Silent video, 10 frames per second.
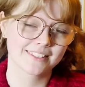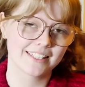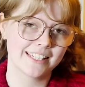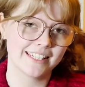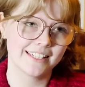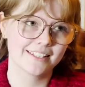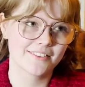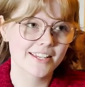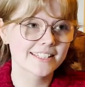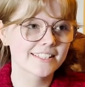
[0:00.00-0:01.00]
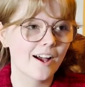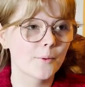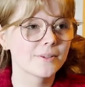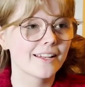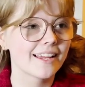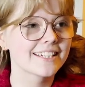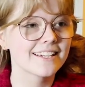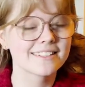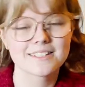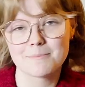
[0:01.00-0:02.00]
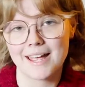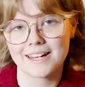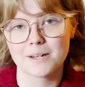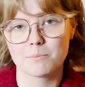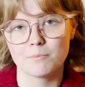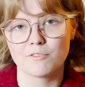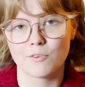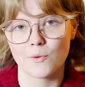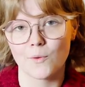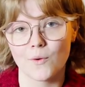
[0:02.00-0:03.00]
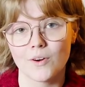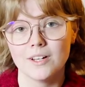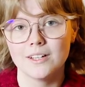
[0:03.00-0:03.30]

the things that I would like to make for